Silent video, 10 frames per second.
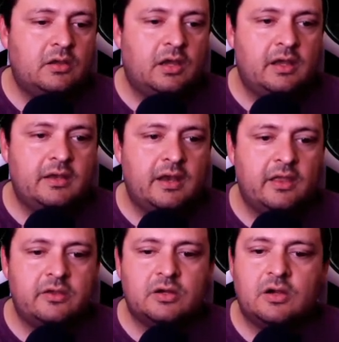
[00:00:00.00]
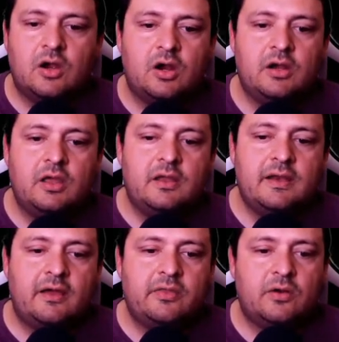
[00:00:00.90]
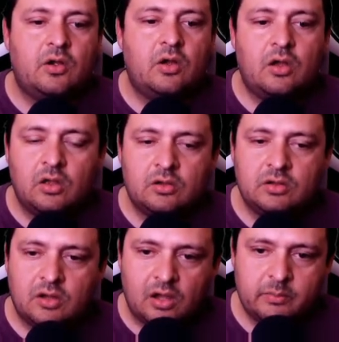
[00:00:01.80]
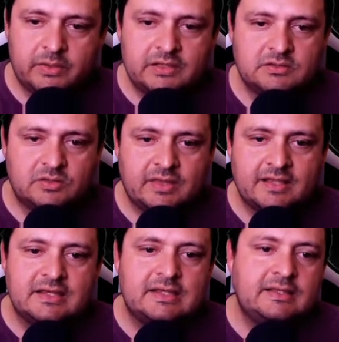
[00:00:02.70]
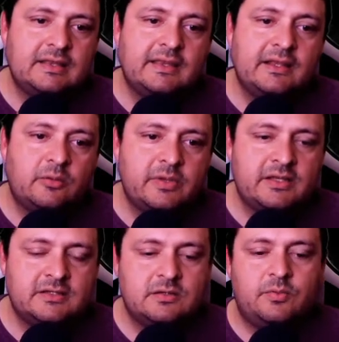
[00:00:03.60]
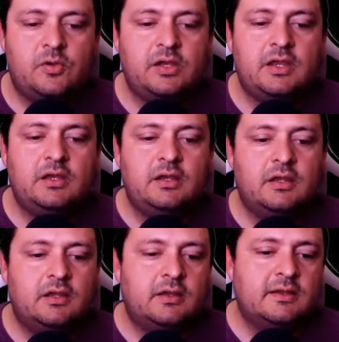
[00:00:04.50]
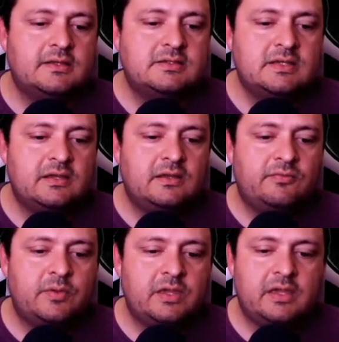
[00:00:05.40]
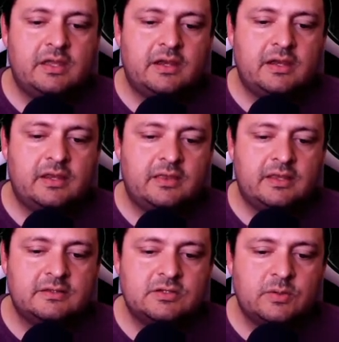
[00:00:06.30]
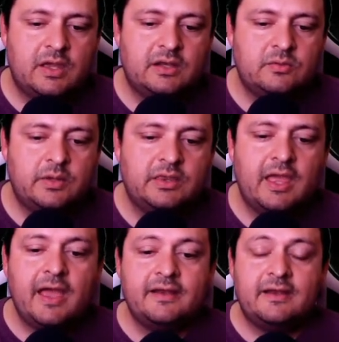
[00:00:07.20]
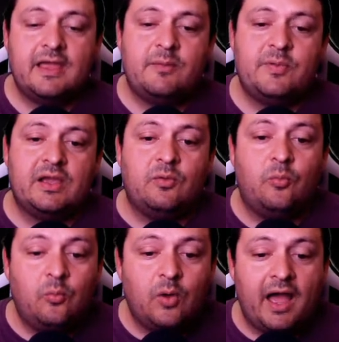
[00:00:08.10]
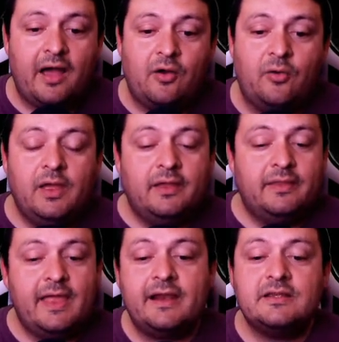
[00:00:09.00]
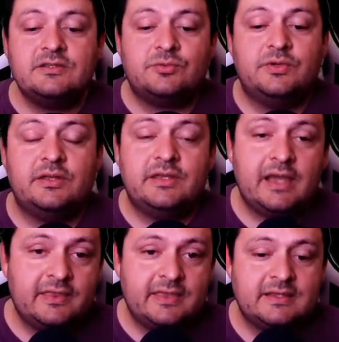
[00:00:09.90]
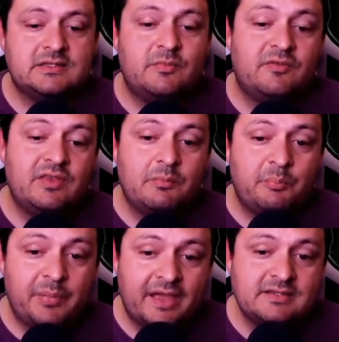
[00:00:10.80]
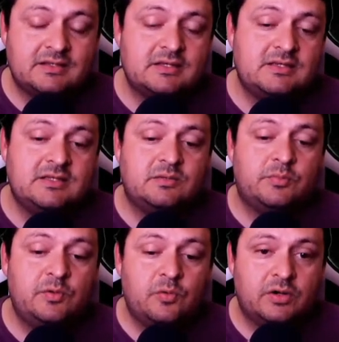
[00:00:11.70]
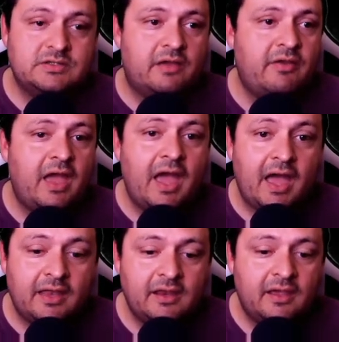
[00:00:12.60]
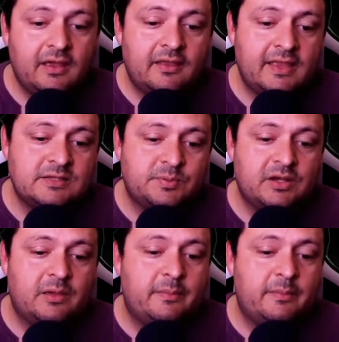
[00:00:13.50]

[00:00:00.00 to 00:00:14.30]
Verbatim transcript: Another card. Now they're all common, so that's a little bit disappointing. Let's see if we can get anything to end with. And an epic. Wow. That is really, I think, some of the best season rewards I've had. That's pretty